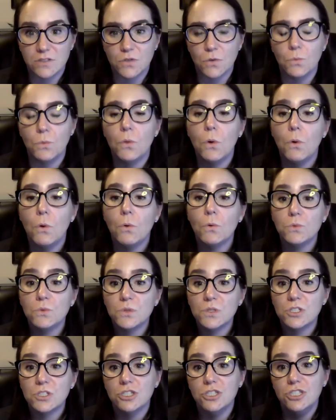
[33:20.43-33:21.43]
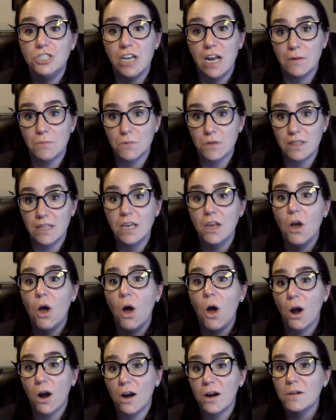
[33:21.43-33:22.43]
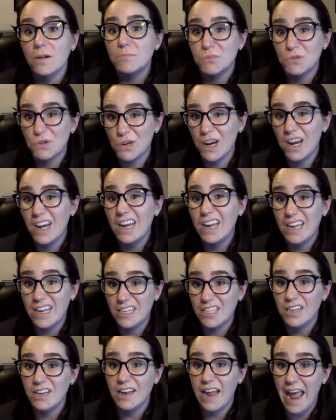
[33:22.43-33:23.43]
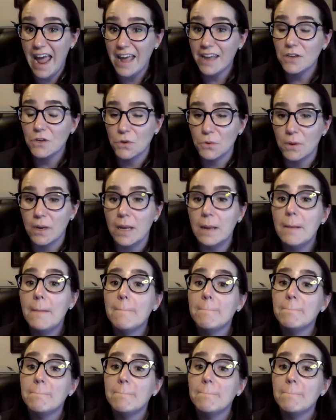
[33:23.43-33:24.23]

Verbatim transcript: So those generally are pretty accurate,